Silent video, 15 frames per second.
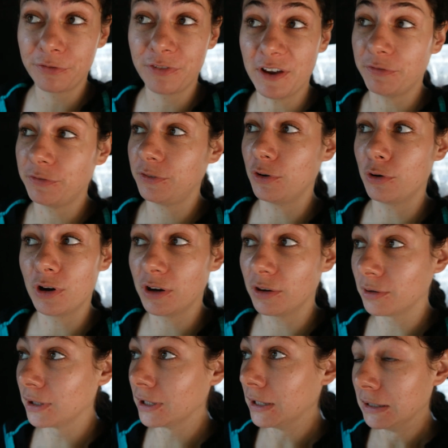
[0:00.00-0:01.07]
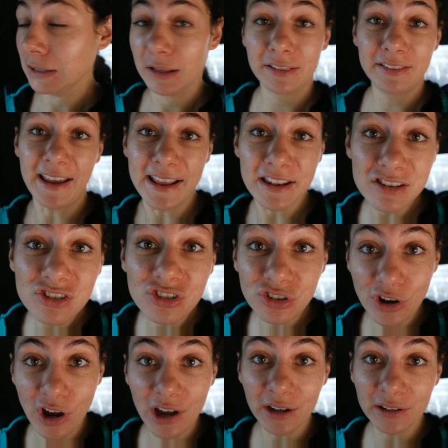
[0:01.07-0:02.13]
fifth or tenth
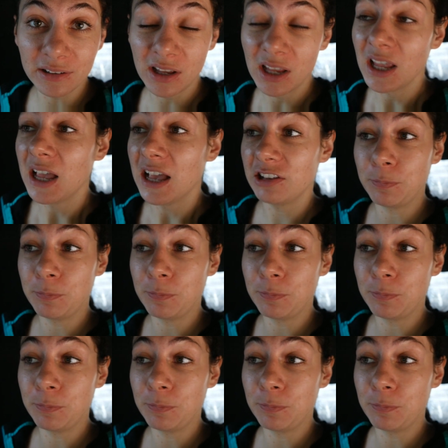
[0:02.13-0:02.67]
shot.